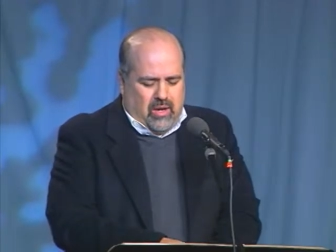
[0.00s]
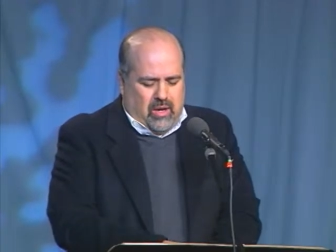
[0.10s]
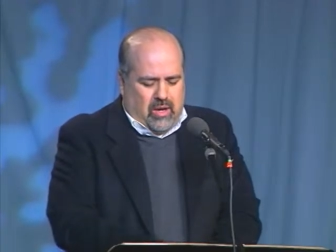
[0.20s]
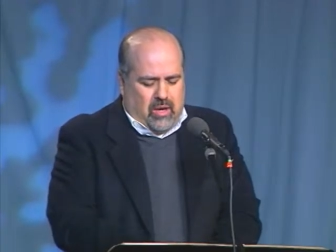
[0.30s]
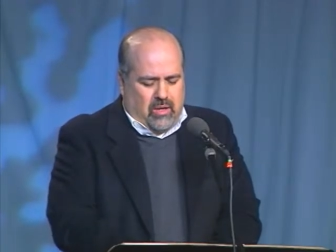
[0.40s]

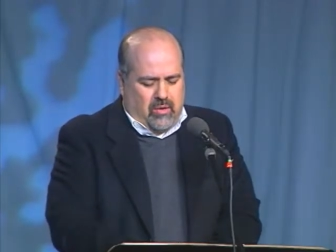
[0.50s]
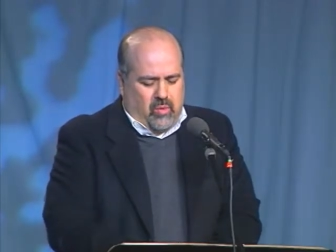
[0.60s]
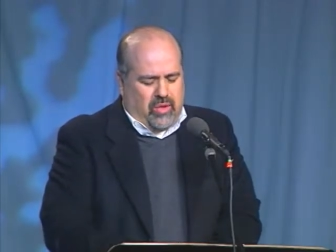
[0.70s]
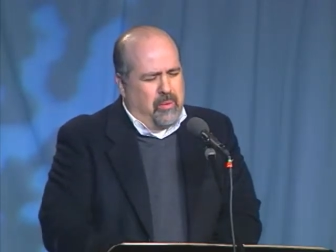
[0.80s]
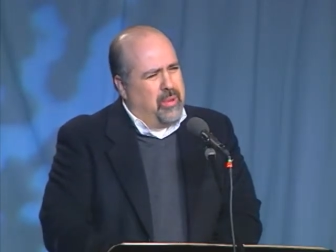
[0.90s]
uh,
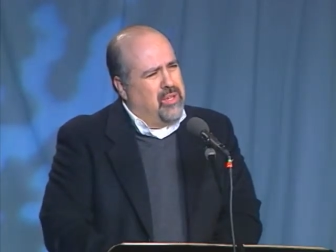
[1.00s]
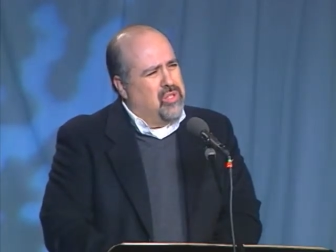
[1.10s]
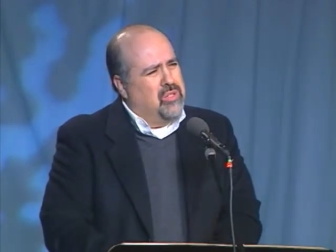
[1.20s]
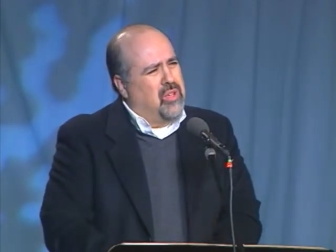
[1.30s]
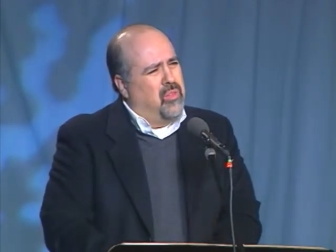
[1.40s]
with our
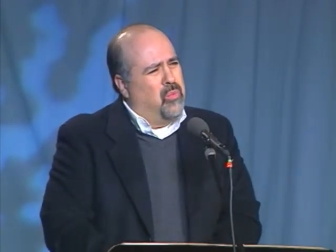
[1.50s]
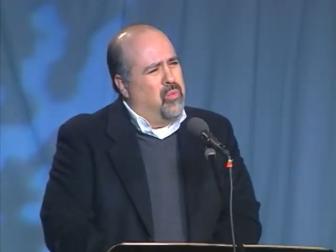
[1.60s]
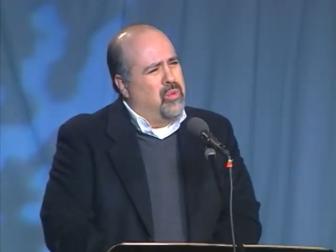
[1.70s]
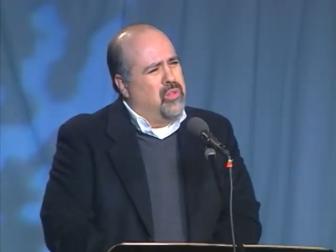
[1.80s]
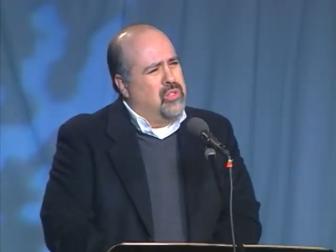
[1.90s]
patients on the
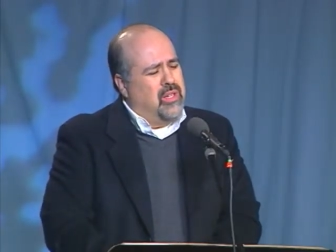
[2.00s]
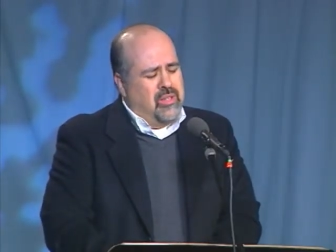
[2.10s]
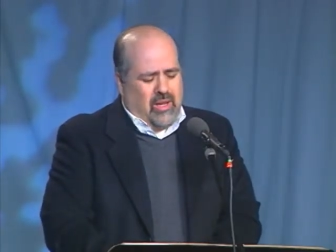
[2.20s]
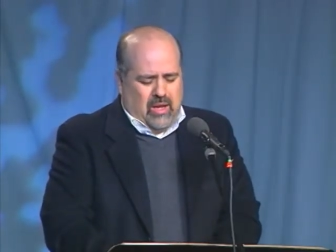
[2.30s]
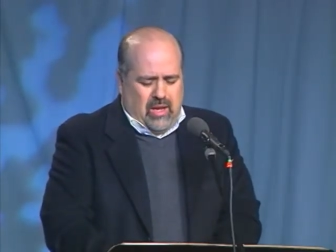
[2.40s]
wards.
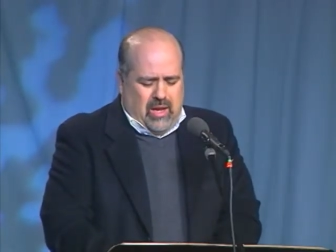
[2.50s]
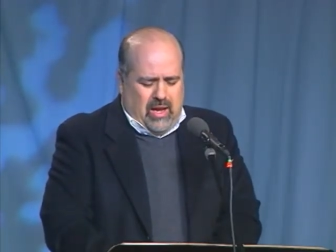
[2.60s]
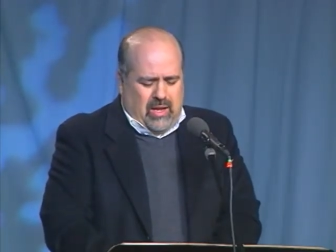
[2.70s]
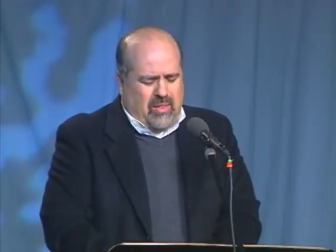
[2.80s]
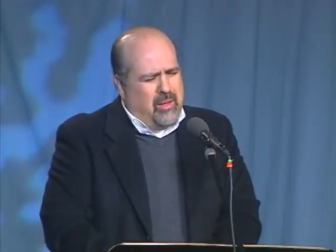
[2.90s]
And,
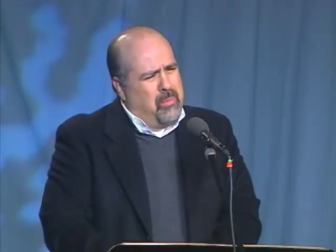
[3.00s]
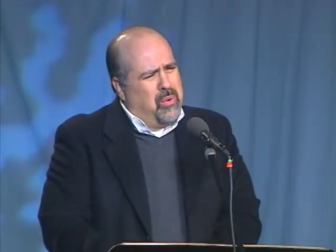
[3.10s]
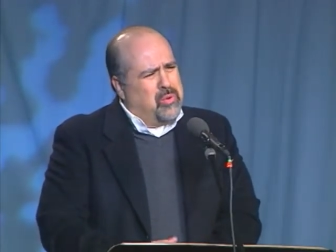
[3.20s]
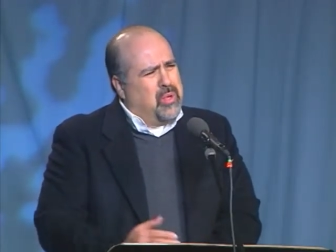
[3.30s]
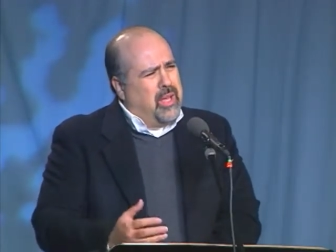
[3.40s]
and I think
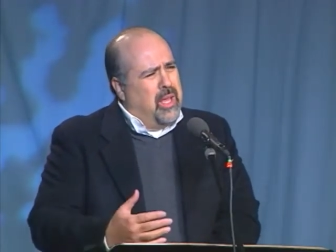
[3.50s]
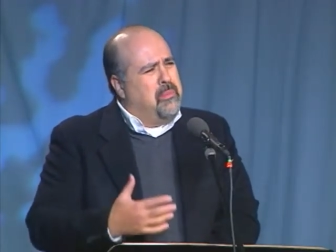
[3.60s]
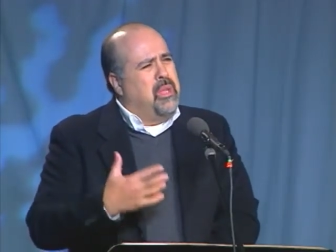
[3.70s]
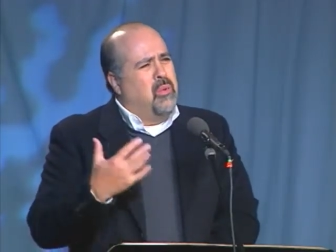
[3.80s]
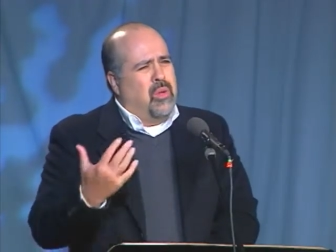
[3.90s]
poetry can
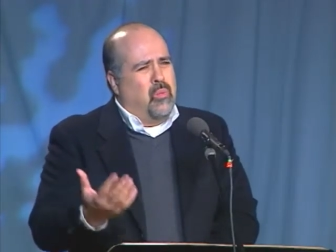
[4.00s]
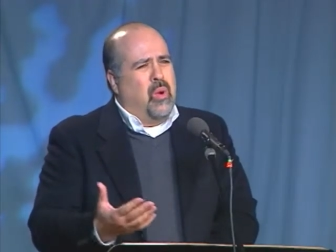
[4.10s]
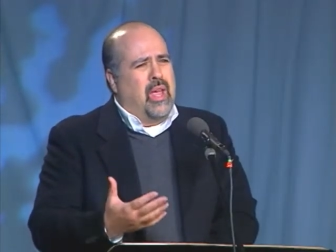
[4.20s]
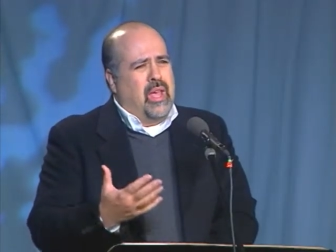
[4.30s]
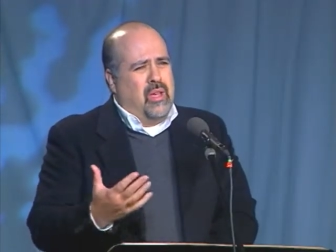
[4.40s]
be one
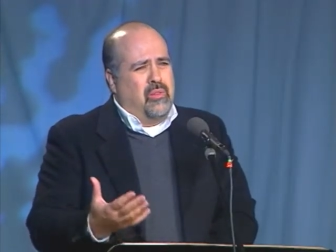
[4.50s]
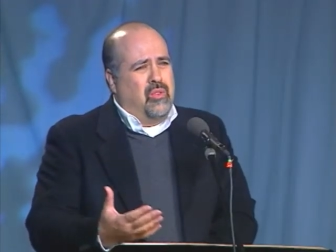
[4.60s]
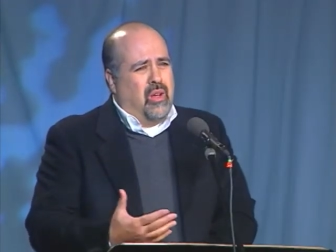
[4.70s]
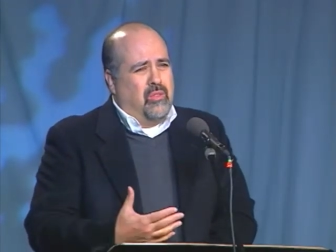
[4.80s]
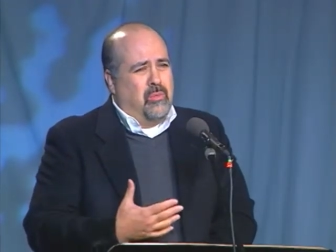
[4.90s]
way of,
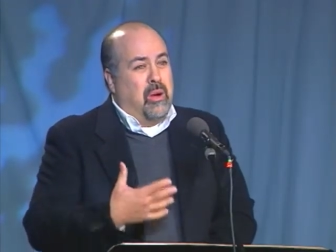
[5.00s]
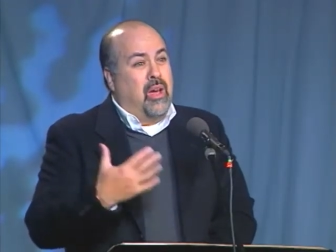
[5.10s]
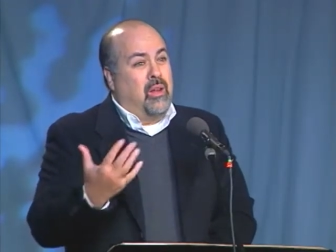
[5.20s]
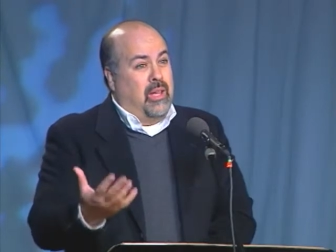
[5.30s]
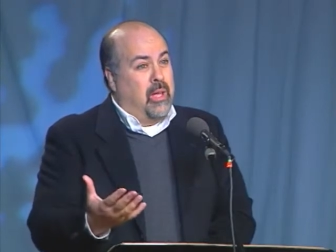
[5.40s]
of
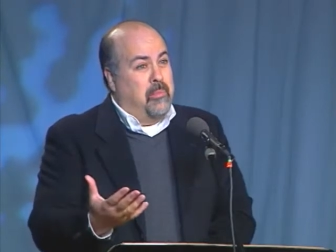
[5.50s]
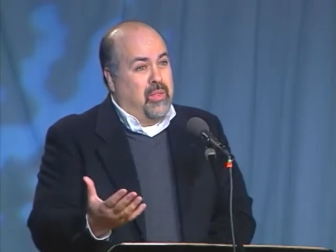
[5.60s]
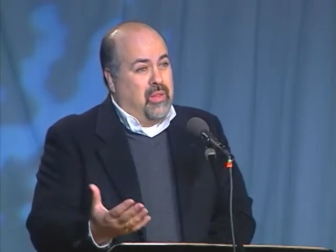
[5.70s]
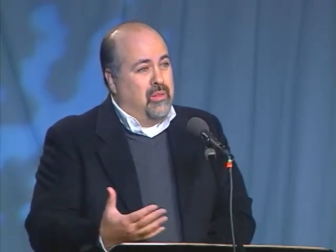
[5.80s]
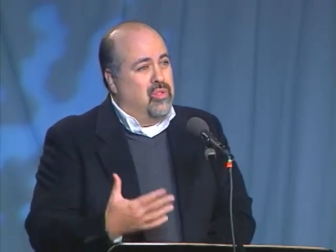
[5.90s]
modeling
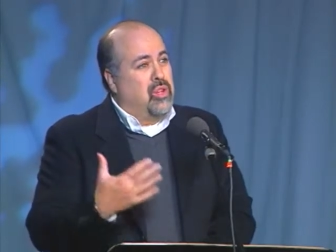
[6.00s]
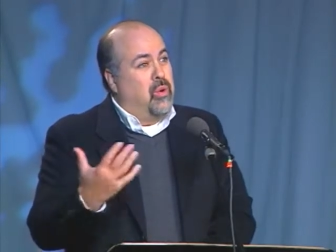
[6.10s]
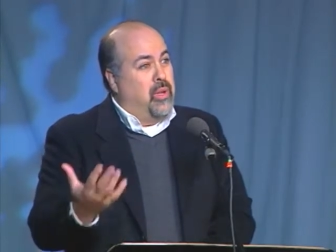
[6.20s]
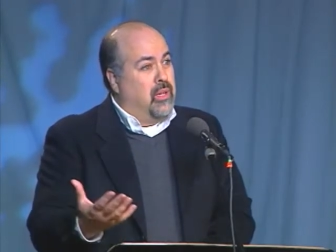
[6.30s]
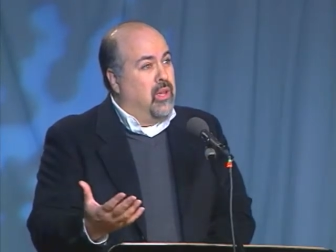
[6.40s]
empathy, of
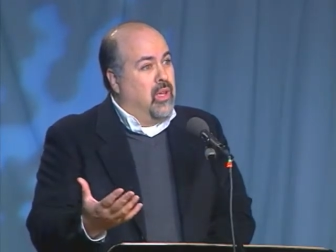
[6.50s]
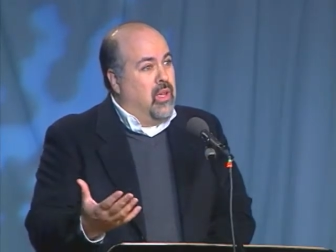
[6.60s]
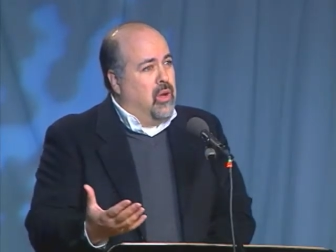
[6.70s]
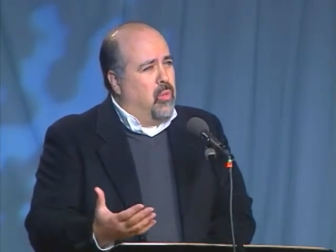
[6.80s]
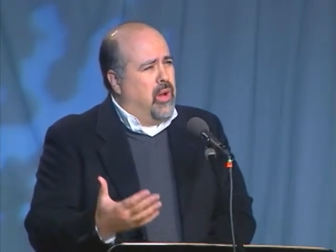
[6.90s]
showing
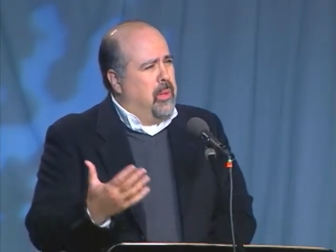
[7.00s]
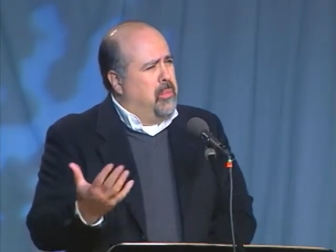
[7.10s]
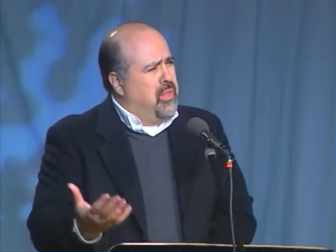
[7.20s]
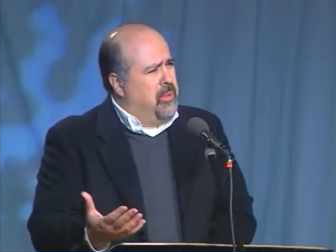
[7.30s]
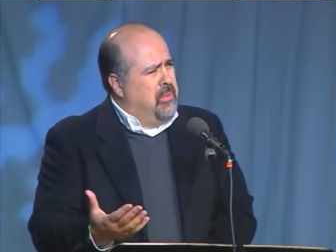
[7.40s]
what
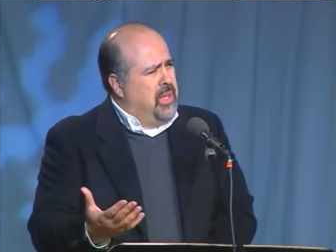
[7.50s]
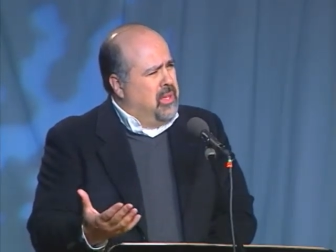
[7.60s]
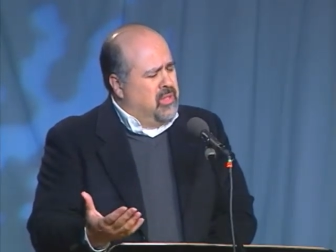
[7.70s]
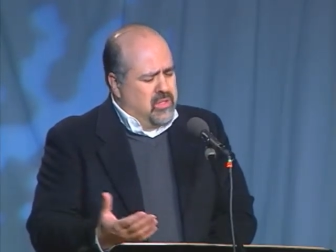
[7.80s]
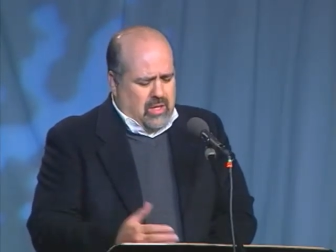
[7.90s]
empathy
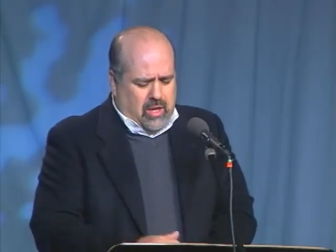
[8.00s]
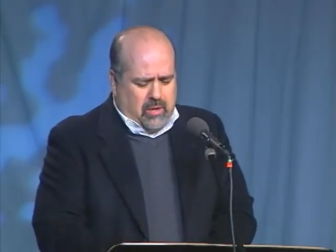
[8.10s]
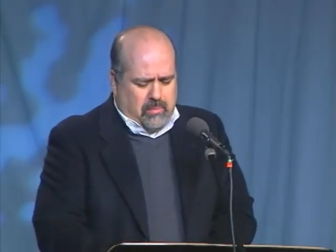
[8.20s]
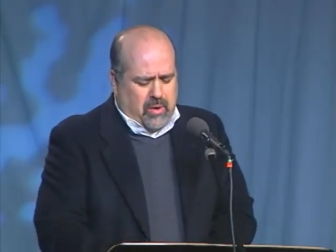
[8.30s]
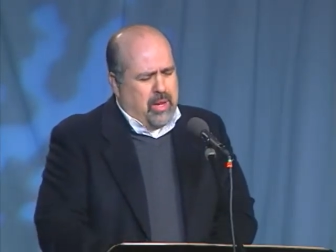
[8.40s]
means, uh,
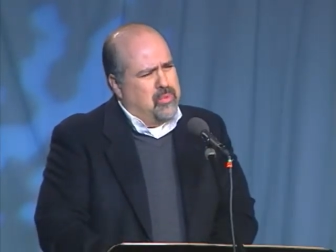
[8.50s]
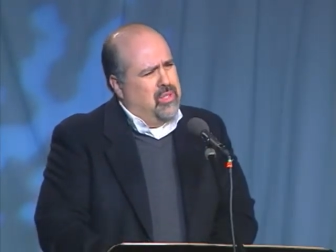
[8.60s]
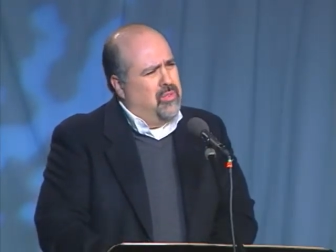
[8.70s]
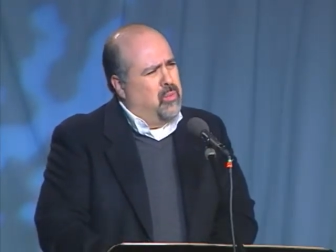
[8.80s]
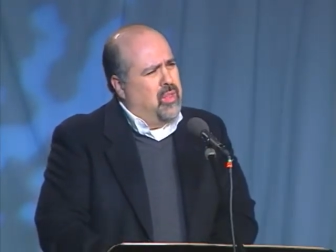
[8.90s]
perhaps
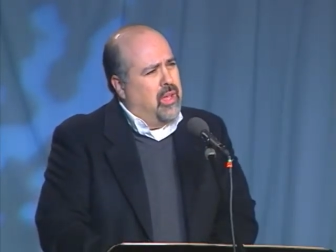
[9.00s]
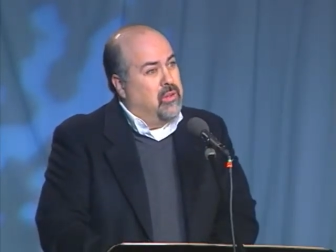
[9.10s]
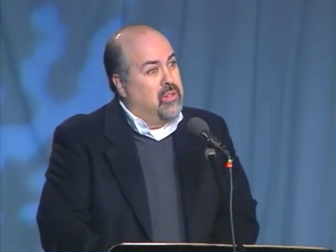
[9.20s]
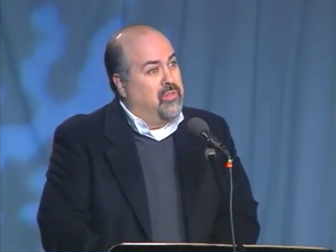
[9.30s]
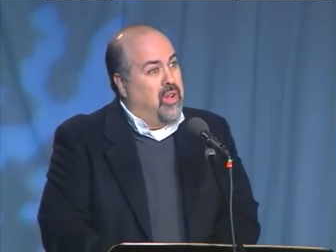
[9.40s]
even without
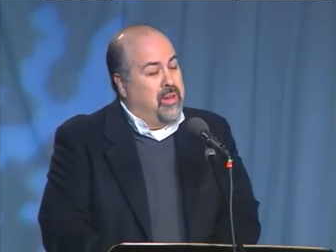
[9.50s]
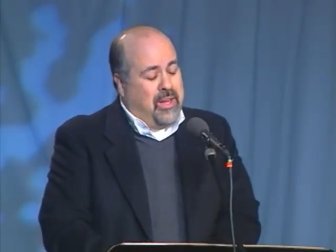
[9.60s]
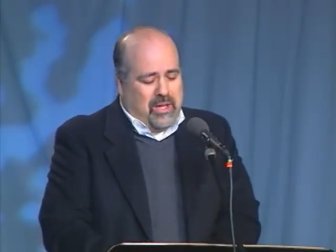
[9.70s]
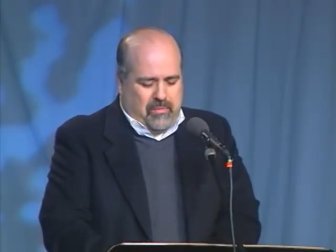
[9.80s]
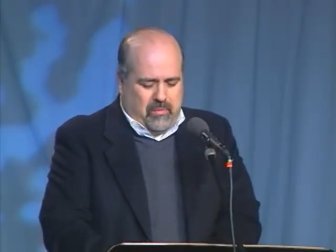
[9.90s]

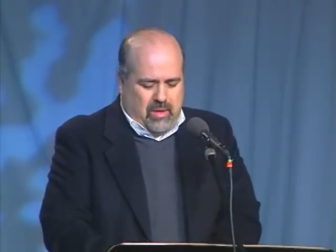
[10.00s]
defining it.